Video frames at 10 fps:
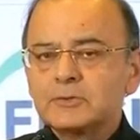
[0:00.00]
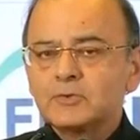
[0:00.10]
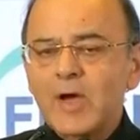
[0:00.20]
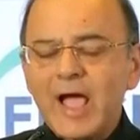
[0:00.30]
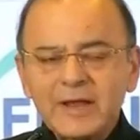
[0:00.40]

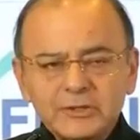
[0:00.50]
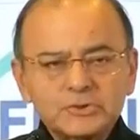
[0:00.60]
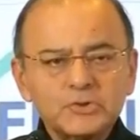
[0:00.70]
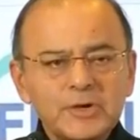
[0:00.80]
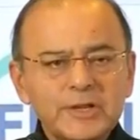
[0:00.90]
to
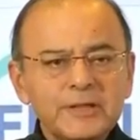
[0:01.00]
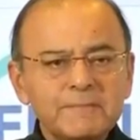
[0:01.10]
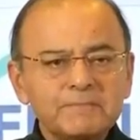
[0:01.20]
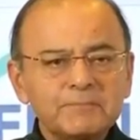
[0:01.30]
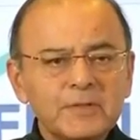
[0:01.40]

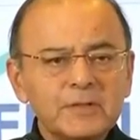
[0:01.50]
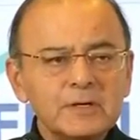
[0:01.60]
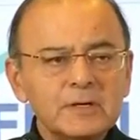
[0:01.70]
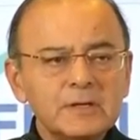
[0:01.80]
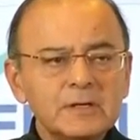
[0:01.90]
actually
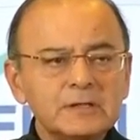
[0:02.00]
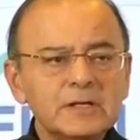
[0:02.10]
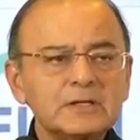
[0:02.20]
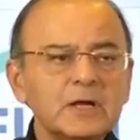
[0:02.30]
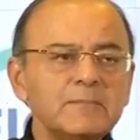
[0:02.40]

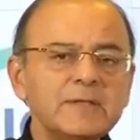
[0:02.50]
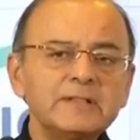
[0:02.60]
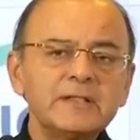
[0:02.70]
determine